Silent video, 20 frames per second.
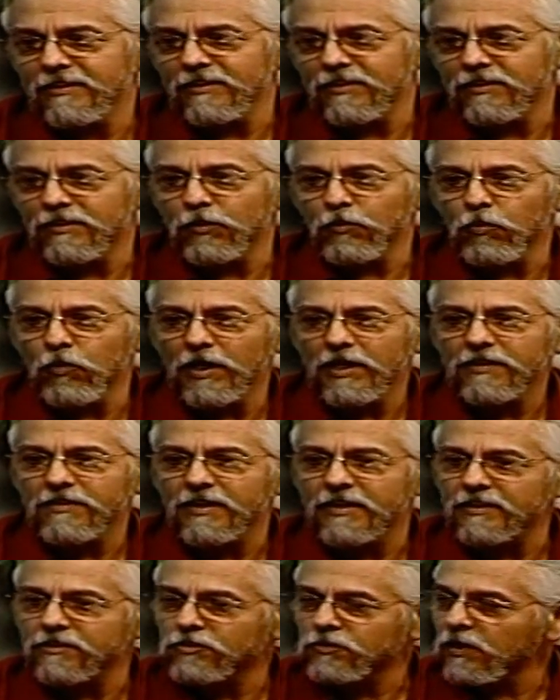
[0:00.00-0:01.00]
the way
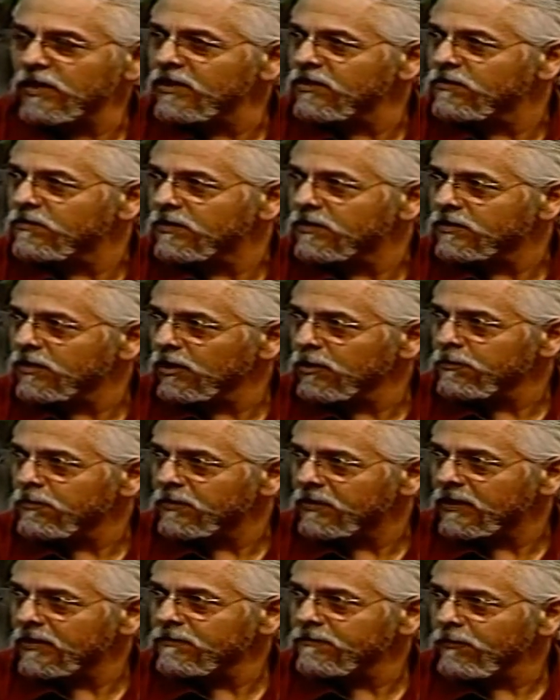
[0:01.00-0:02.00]
they tried to interpret
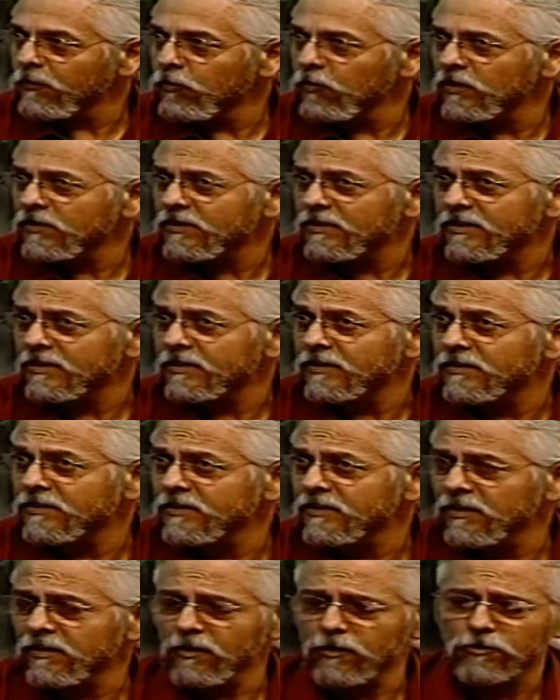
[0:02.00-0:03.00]
it. What the
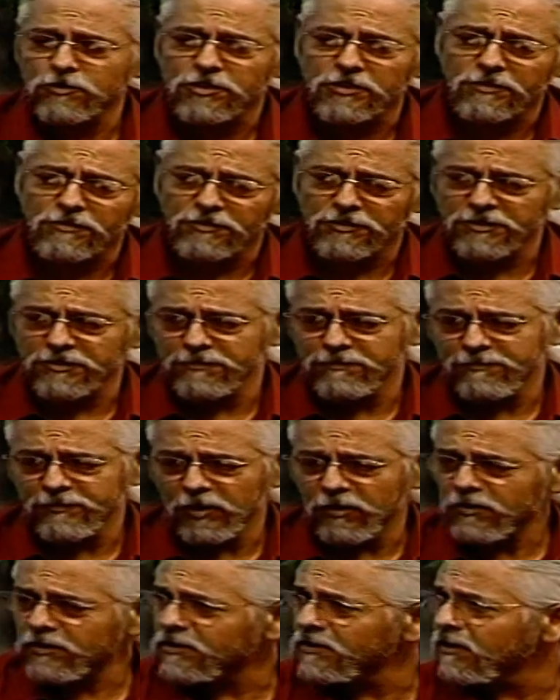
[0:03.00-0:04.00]
theologians,
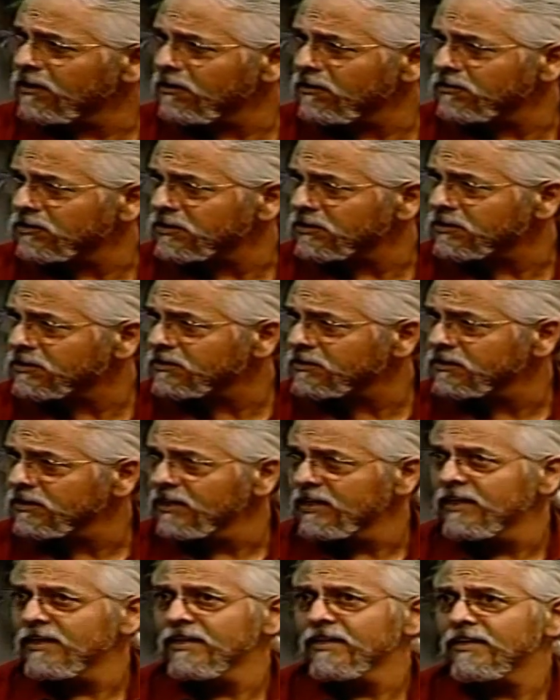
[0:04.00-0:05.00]
archaeologists,
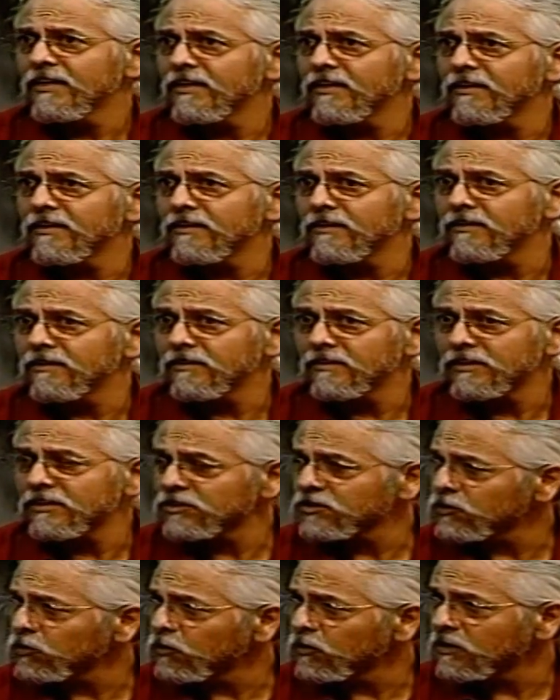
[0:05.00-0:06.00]

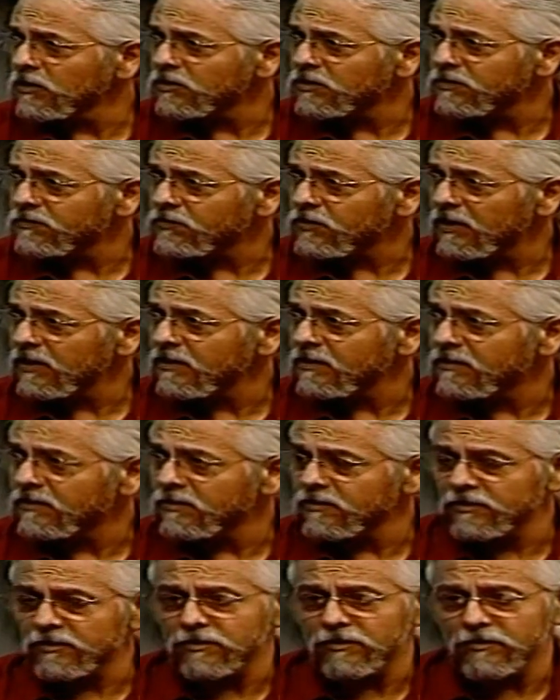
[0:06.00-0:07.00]
historians have tried to
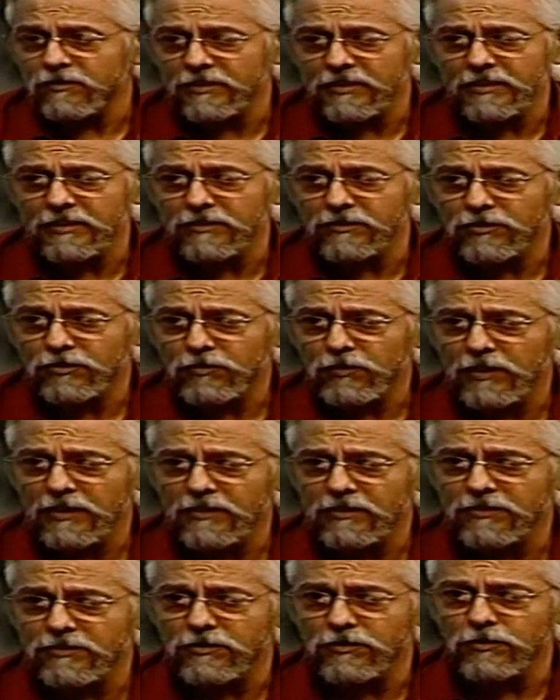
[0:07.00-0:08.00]
do is try
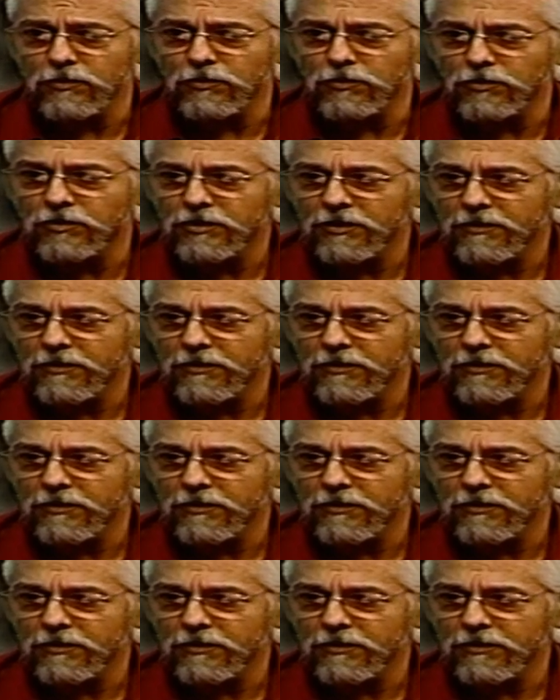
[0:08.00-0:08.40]
to use